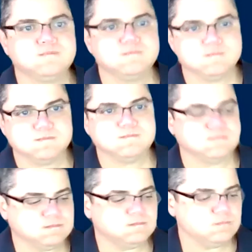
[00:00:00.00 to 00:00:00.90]
open a beer,
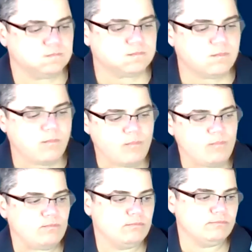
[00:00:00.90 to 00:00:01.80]
but there was an undercover
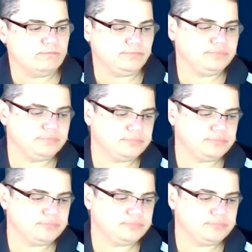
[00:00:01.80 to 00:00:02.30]
police officer